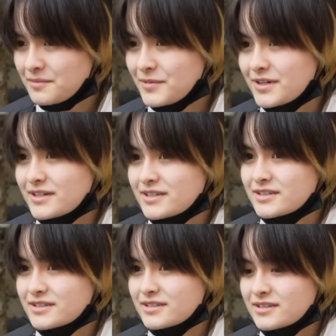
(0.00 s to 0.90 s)

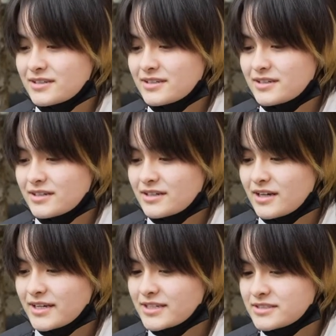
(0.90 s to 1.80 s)
But
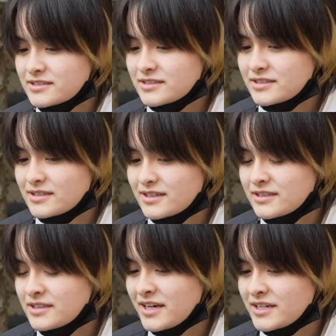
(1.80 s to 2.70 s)
I guess
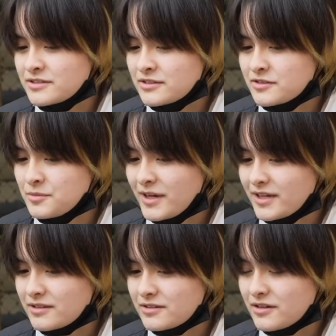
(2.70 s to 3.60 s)
in the end, it does
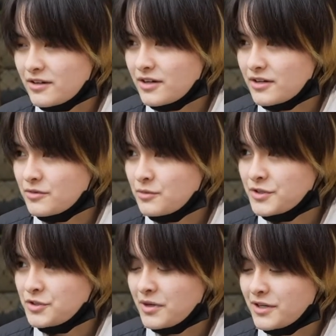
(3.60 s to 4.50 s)
depend on what
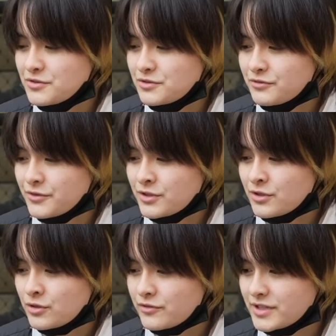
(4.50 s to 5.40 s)
you want to do for your
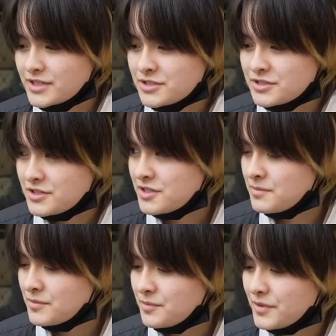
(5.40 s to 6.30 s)
own relationship.
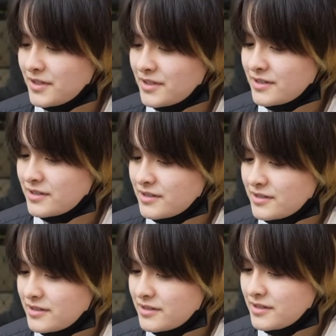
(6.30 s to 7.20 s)
But
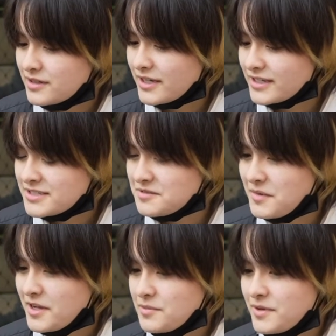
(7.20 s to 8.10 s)
I guess in
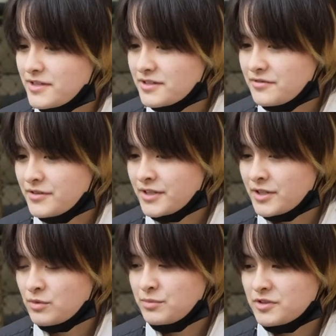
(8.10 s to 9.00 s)
my opinion, I feel like it
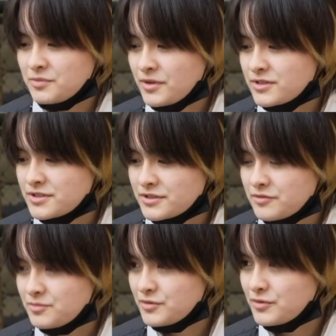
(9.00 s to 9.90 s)
would be smarter to live
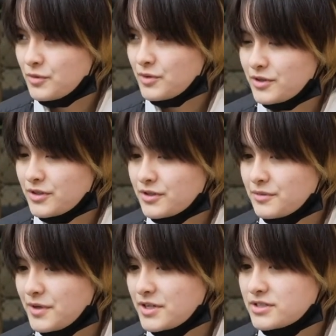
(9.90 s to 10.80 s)
before
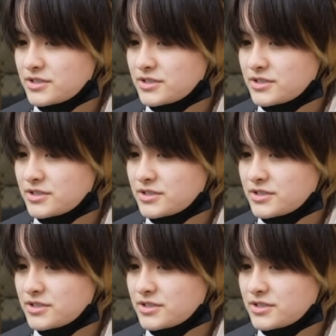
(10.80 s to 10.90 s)
marriage.